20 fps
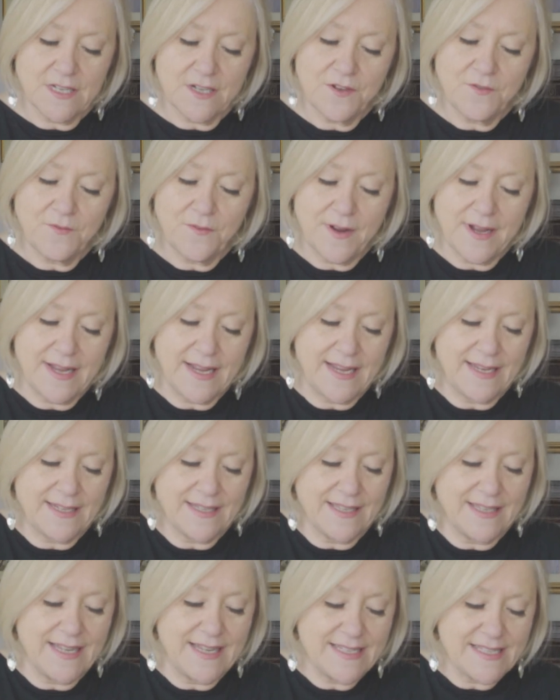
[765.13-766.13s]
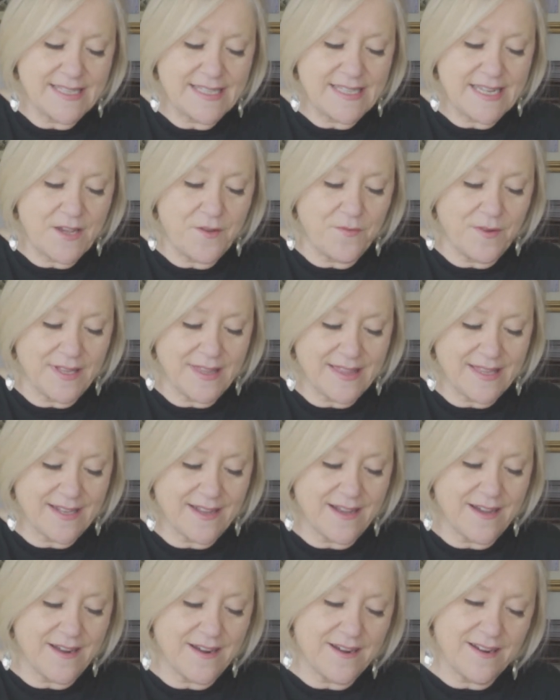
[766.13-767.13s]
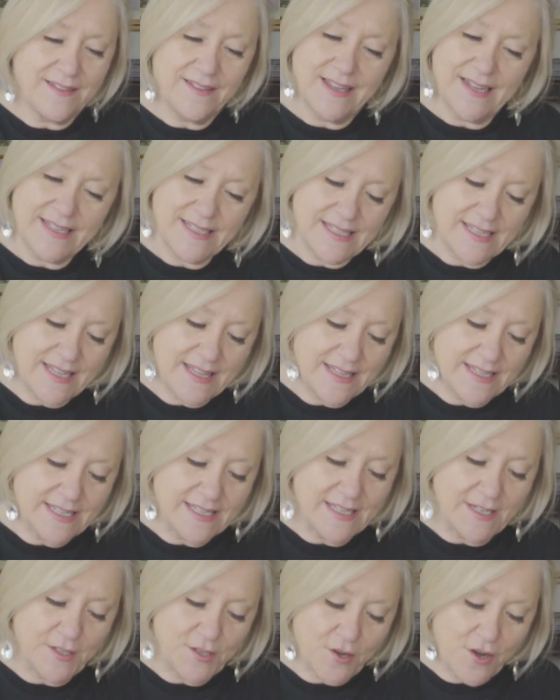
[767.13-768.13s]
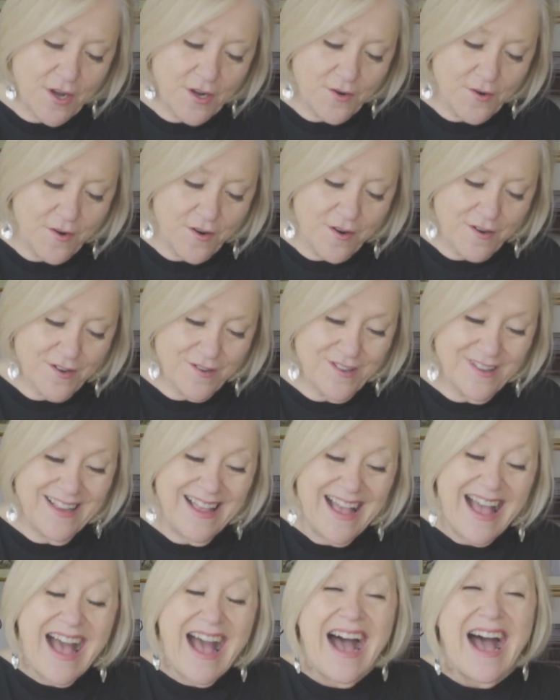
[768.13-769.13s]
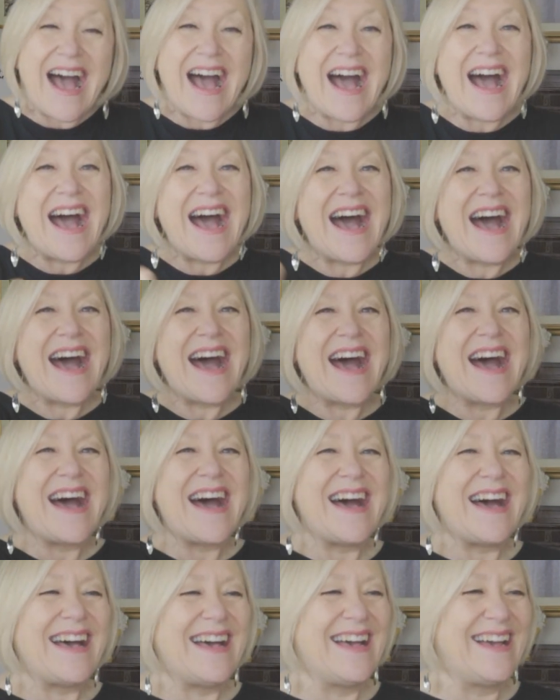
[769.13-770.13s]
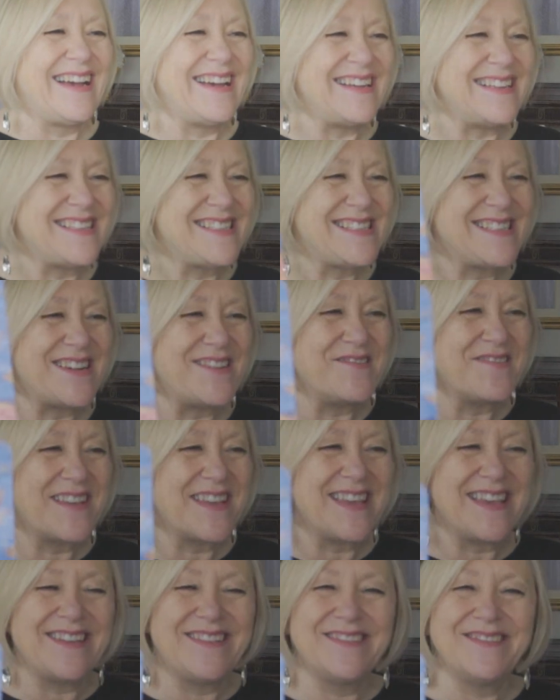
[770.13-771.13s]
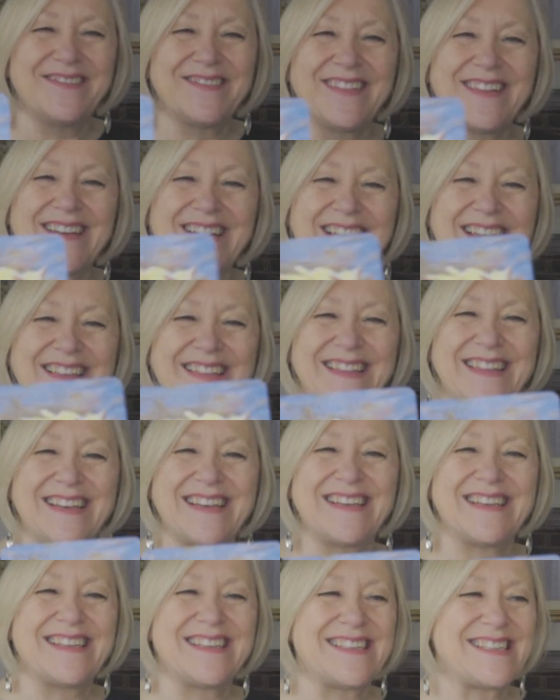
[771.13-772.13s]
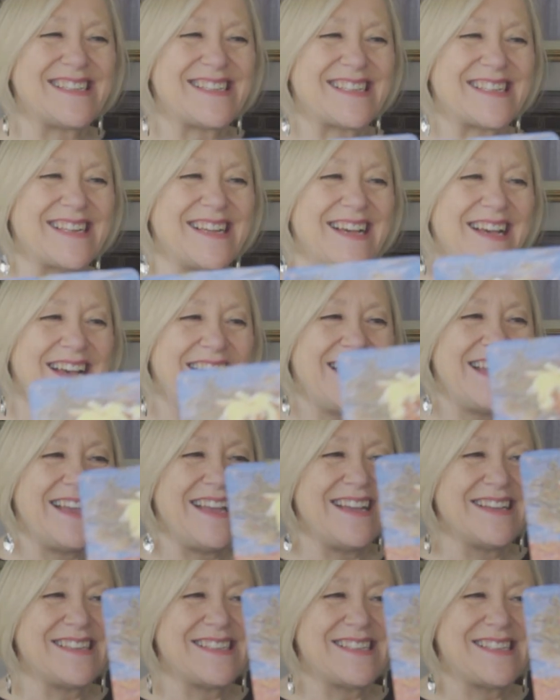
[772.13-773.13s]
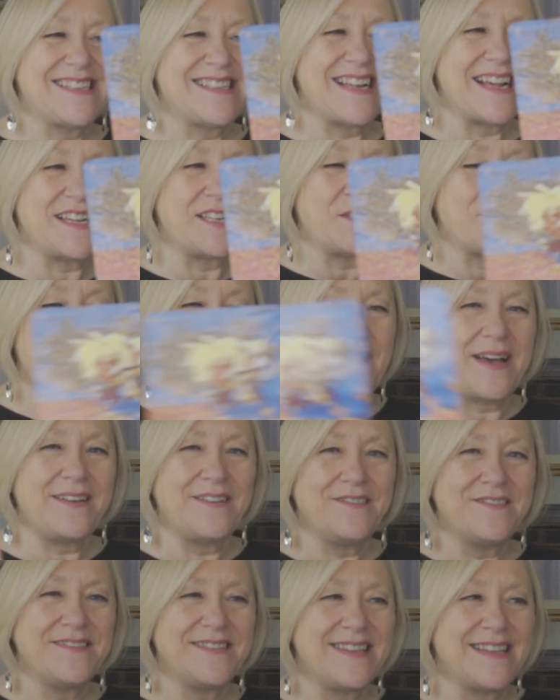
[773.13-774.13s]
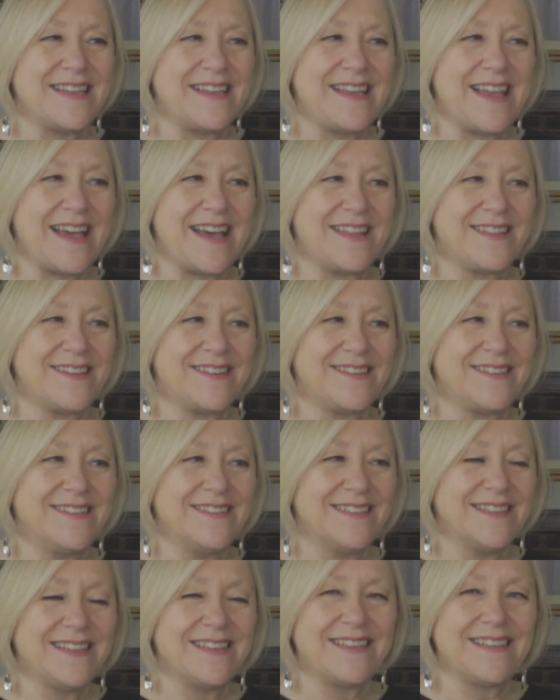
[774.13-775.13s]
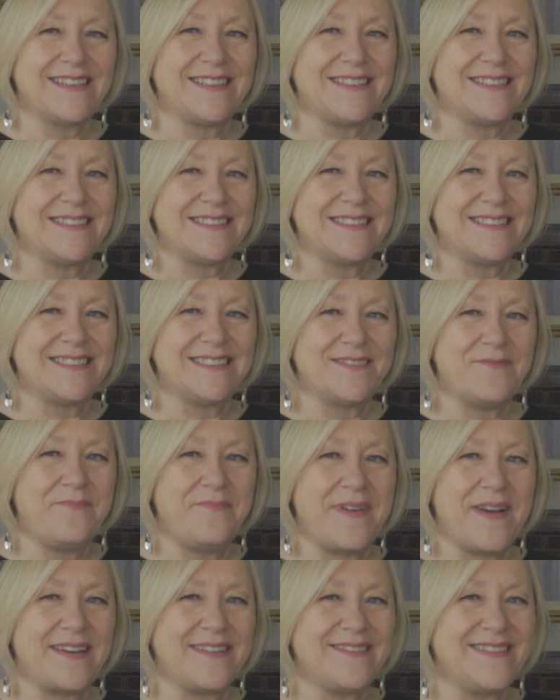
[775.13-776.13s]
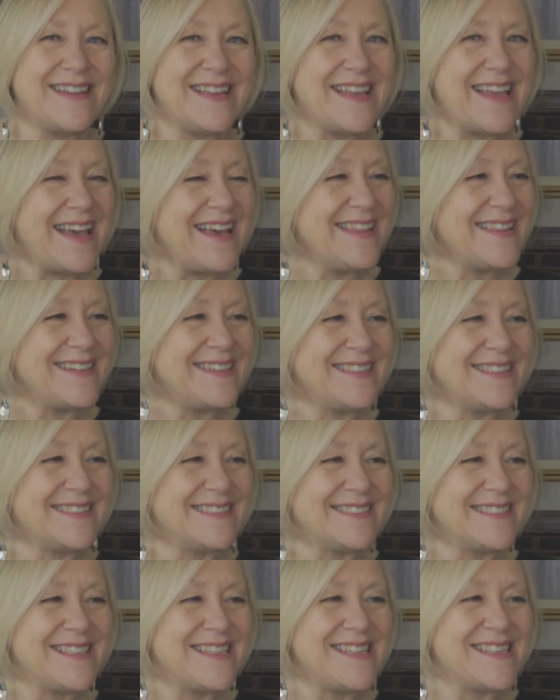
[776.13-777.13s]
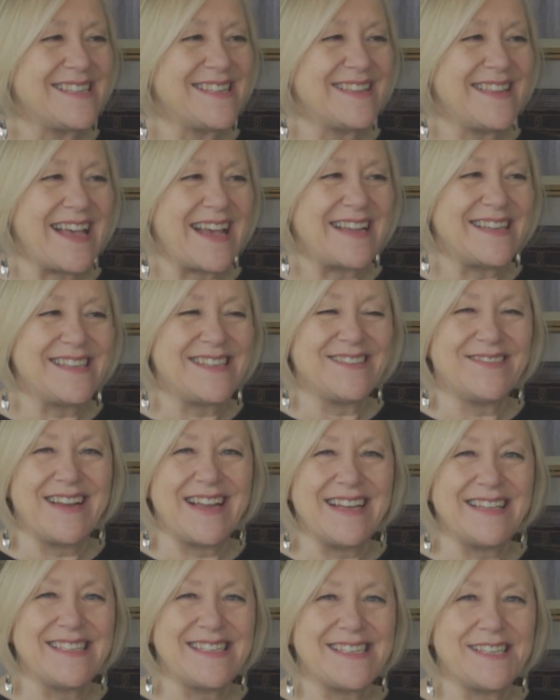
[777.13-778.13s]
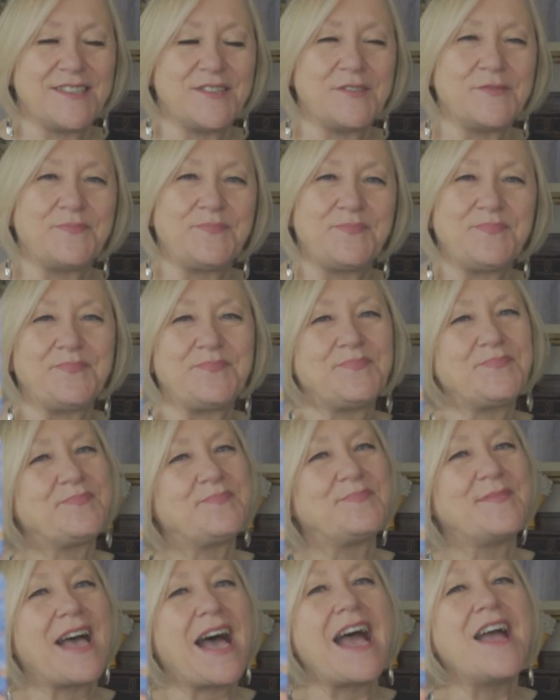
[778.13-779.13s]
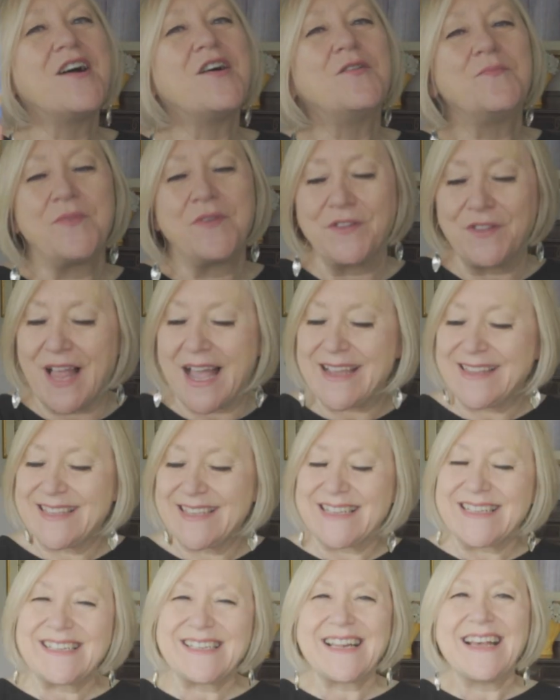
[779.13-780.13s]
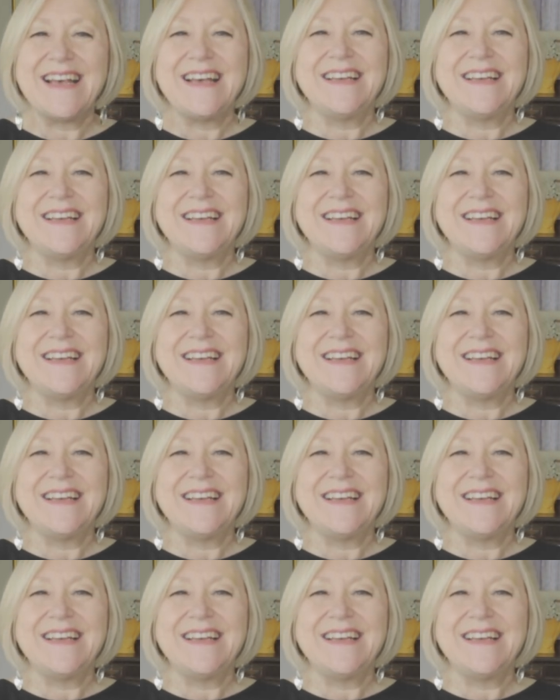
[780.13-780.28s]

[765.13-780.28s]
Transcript: All right, let's see what the card, let's see, this is a dog oracle. Ah, it's so cute, look at this. It says better together, better together. So that's your answer. I hope you like this.